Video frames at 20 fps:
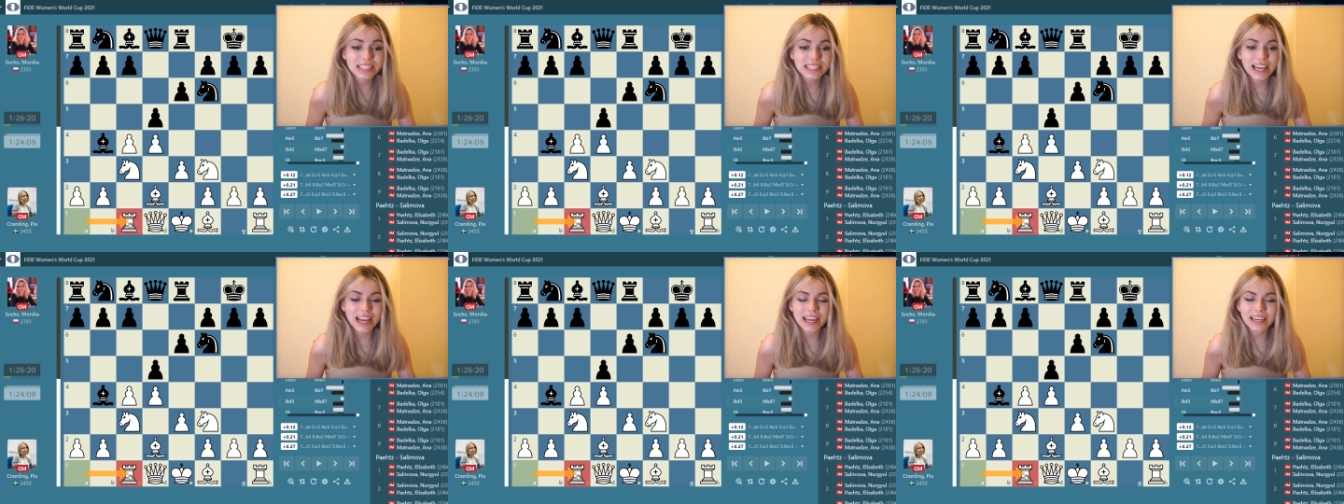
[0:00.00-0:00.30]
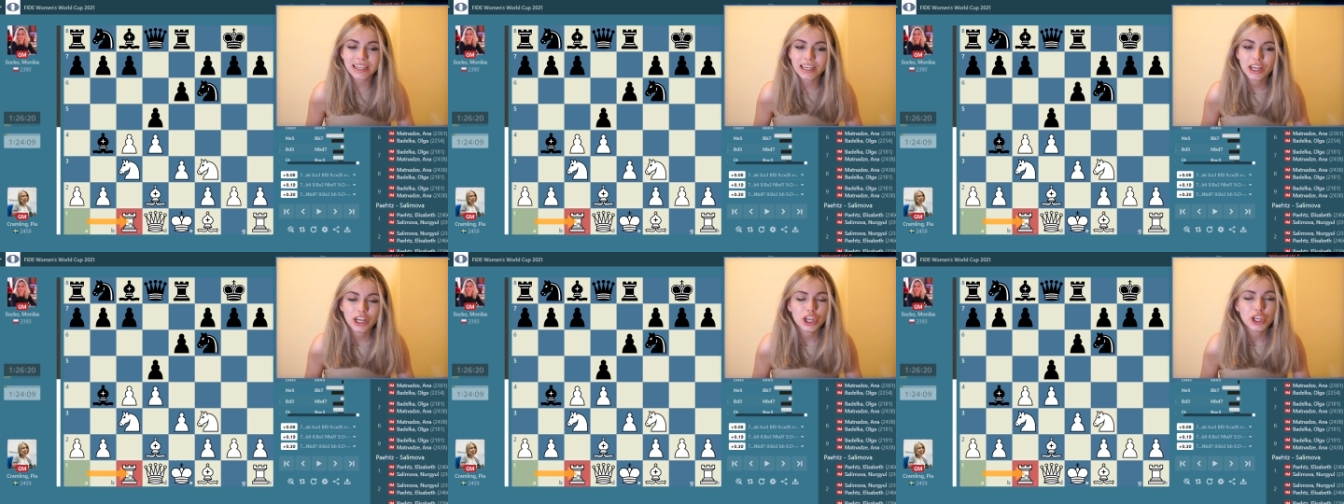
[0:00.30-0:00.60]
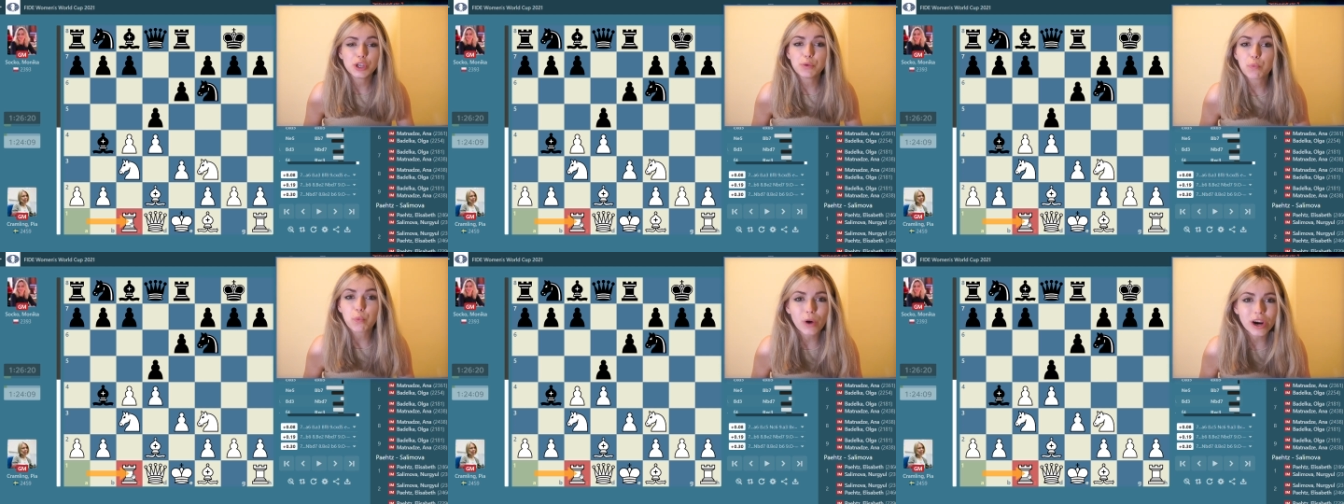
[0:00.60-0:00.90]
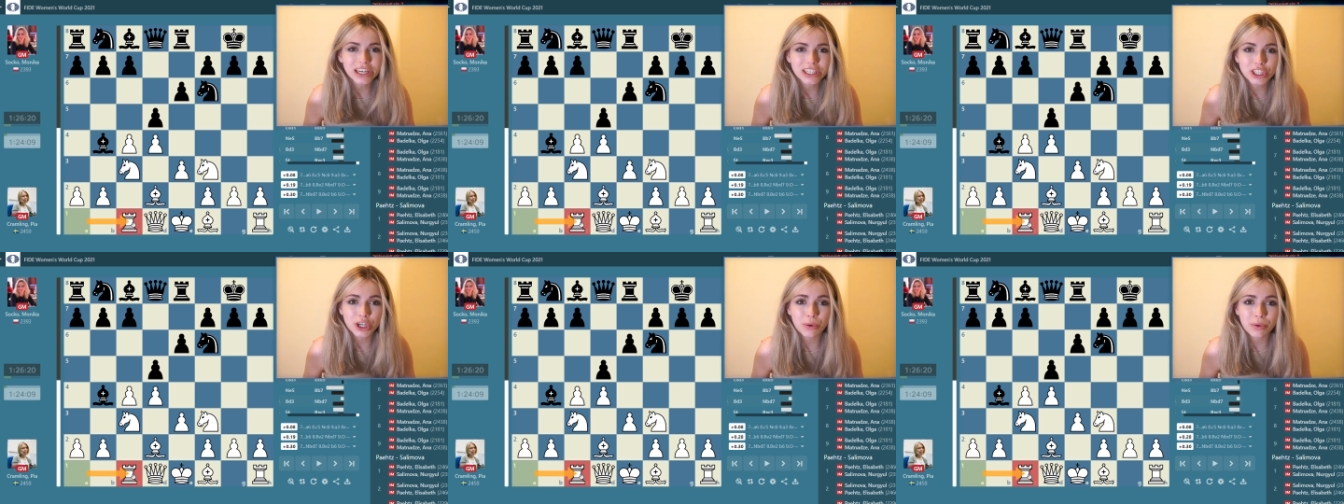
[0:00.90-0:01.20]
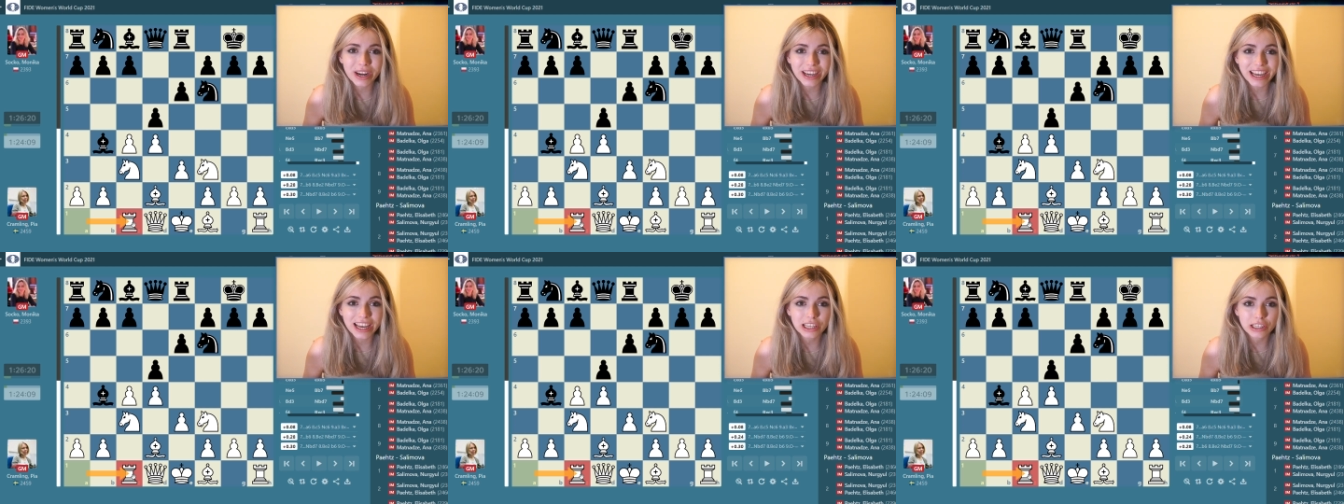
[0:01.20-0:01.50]
again, where do you
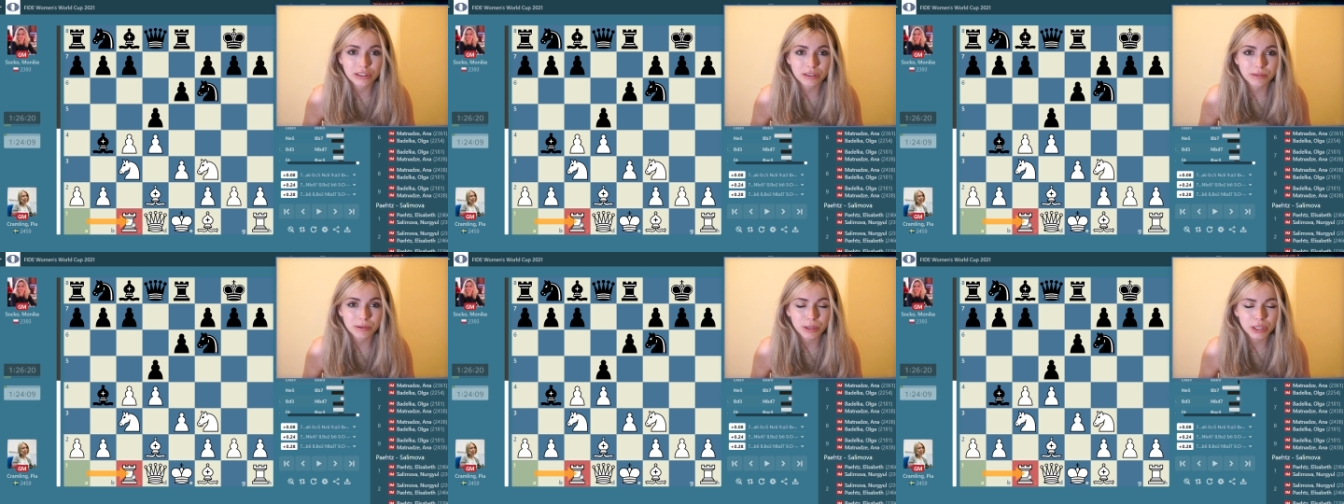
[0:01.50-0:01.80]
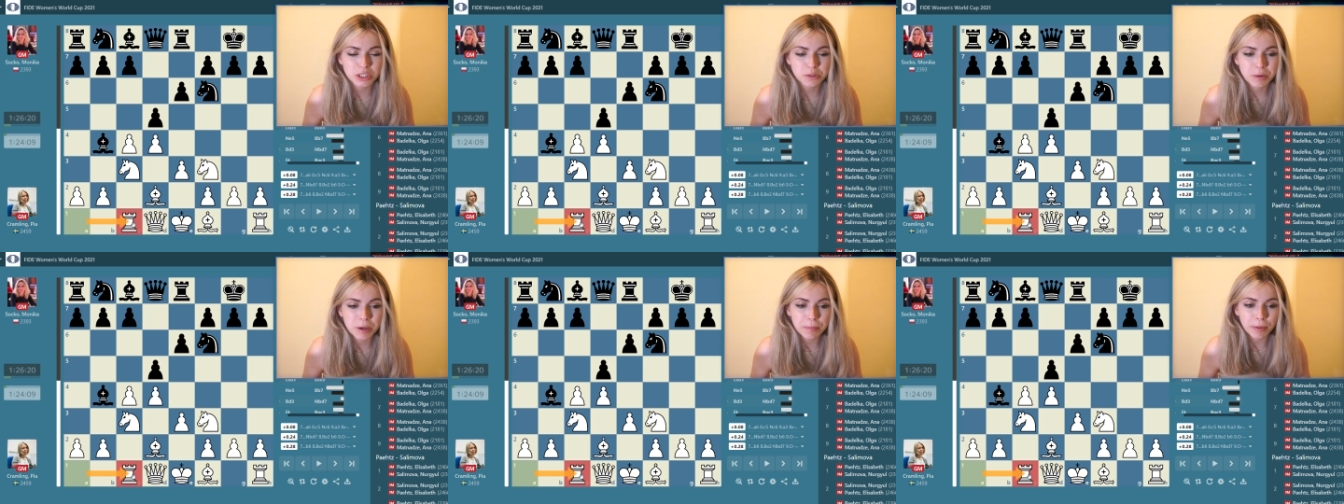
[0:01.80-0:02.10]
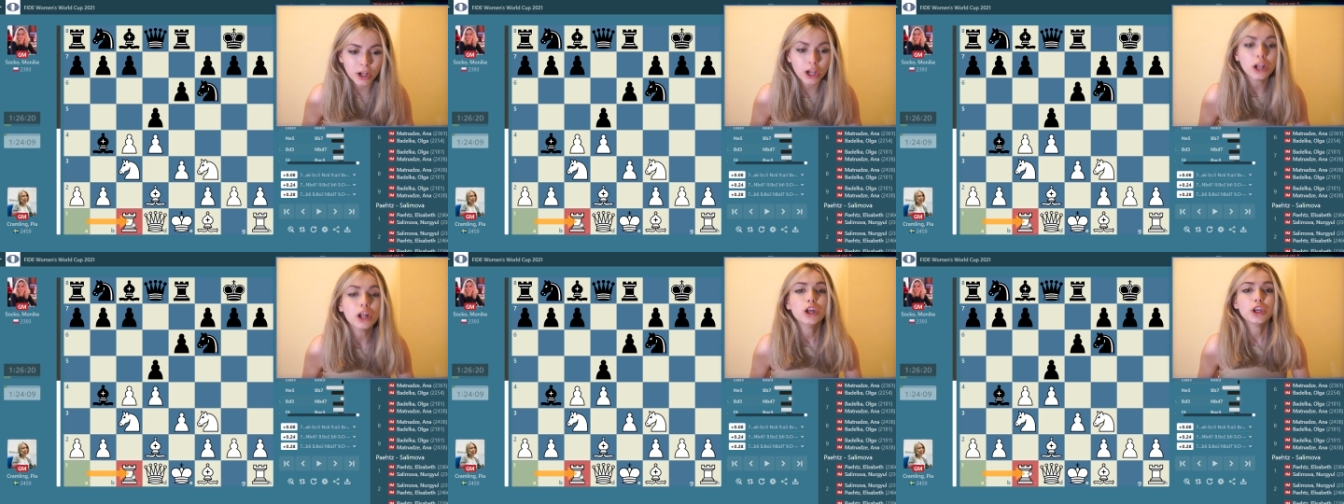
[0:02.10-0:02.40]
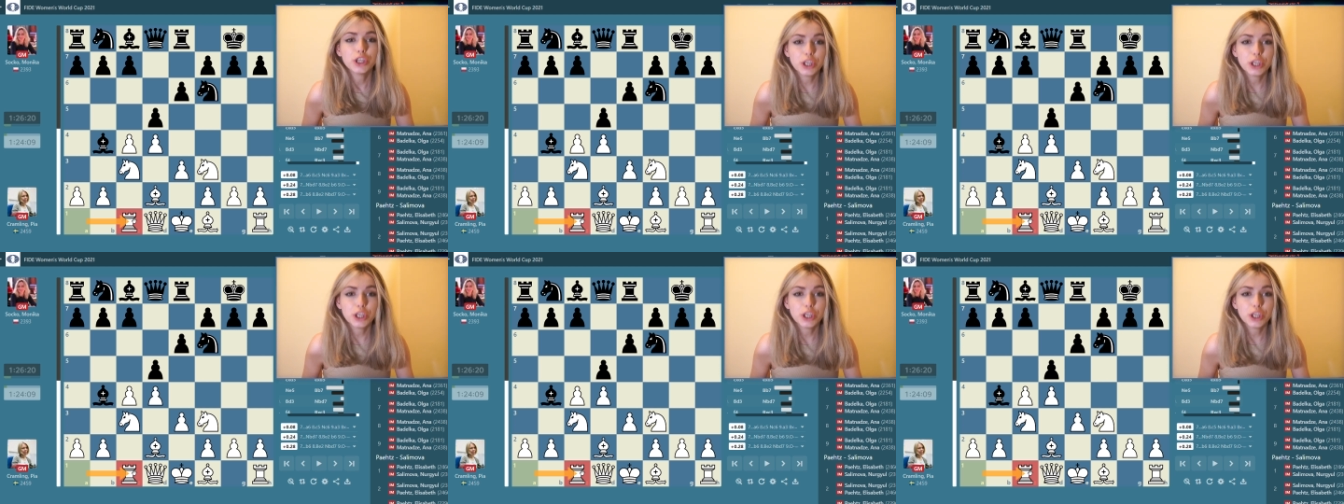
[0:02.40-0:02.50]
want to get your rooks, people?